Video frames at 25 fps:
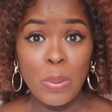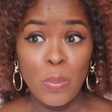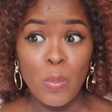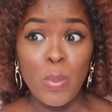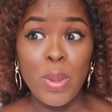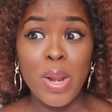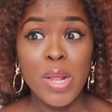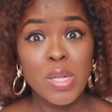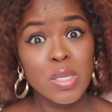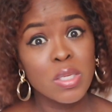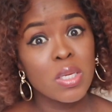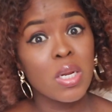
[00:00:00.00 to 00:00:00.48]

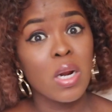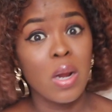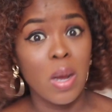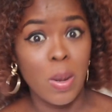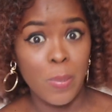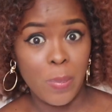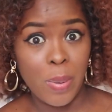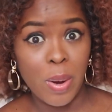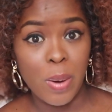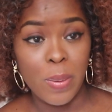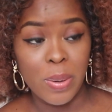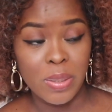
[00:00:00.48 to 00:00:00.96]
We didn't tell
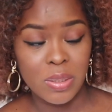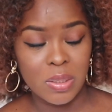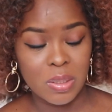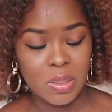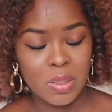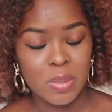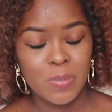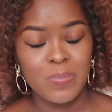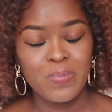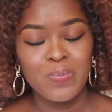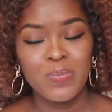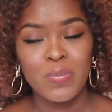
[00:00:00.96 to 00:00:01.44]
our
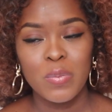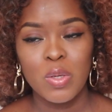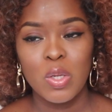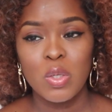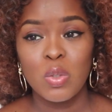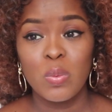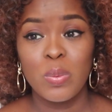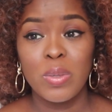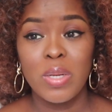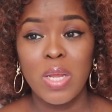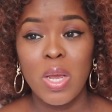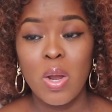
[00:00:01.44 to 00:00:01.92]
parents.
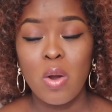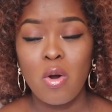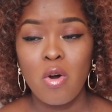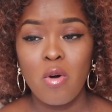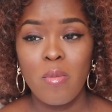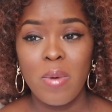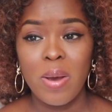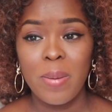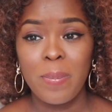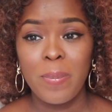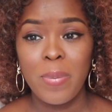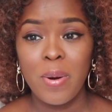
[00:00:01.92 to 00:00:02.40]
So we then
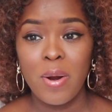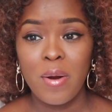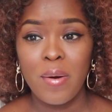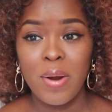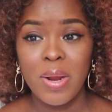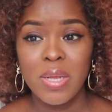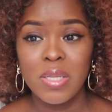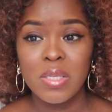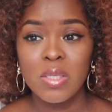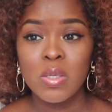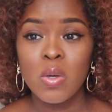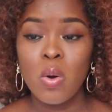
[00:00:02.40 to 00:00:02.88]
called my
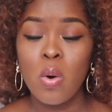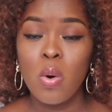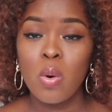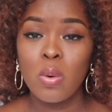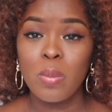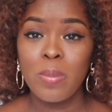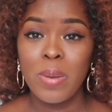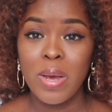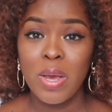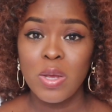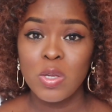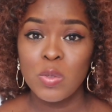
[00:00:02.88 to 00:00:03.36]
parents,
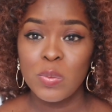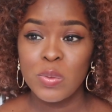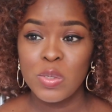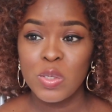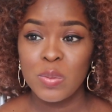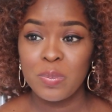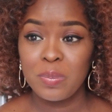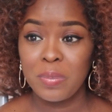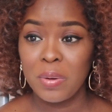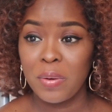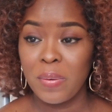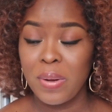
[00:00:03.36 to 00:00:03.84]
called my
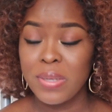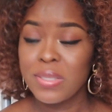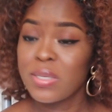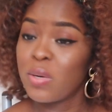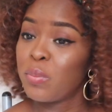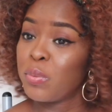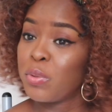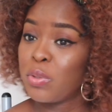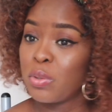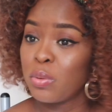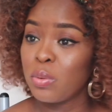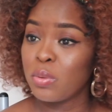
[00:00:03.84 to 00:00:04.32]
husband's parents,
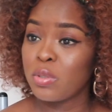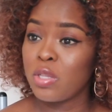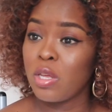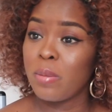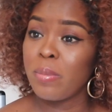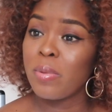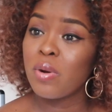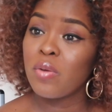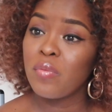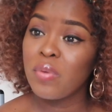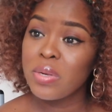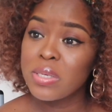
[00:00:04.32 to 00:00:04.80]
and we told
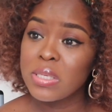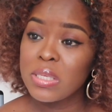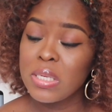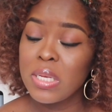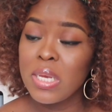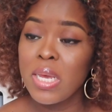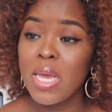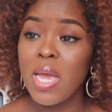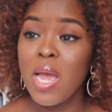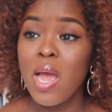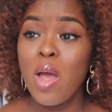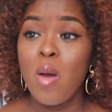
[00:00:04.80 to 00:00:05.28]
them. And
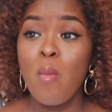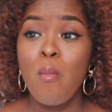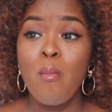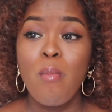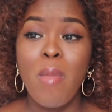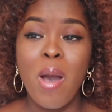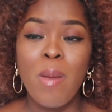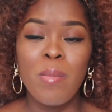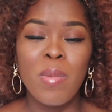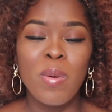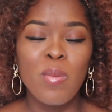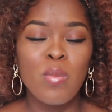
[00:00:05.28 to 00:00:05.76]
obviously
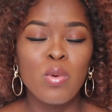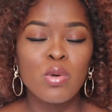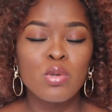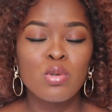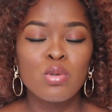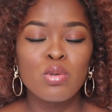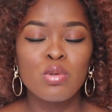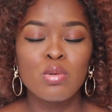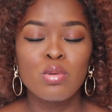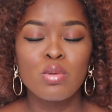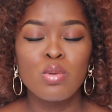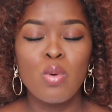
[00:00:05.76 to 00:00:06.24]
my mom
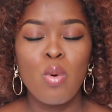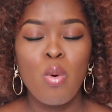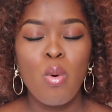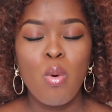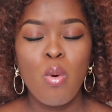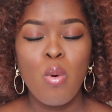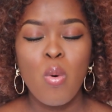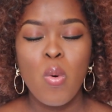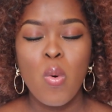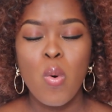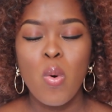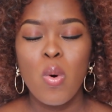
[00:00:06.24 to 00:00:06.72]
was
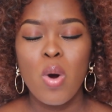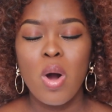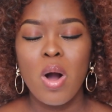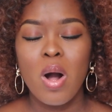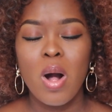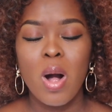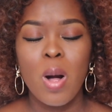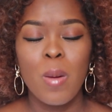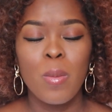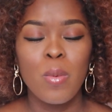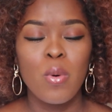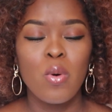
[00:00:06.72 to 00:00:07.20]
so
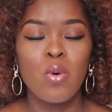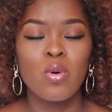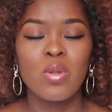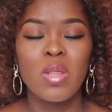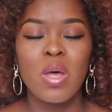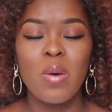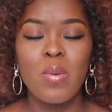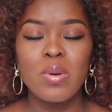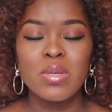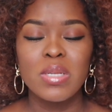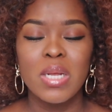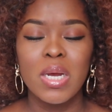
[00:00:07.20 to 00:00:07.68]
calm. Oh,
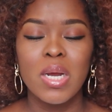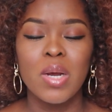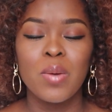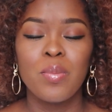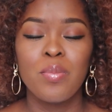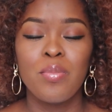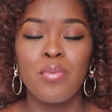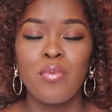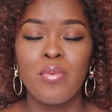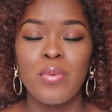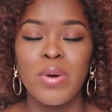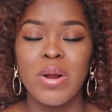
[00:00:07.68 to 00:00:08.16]
that was like a
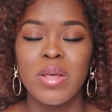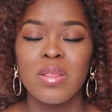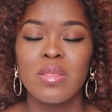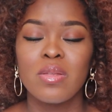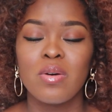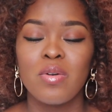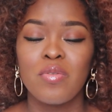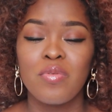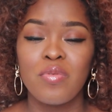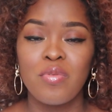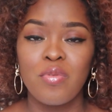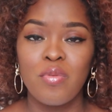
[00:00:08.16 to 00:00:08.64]
breath
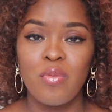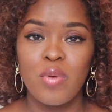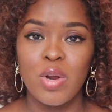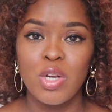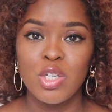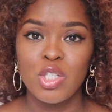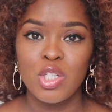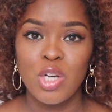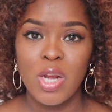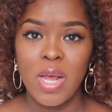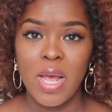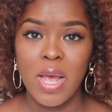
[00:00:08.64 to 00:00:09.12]
of
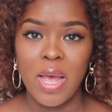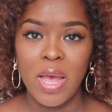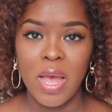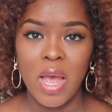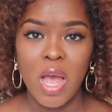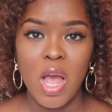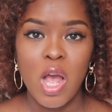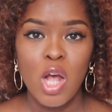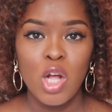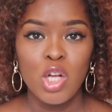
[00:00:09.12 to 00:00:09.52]
fresh air.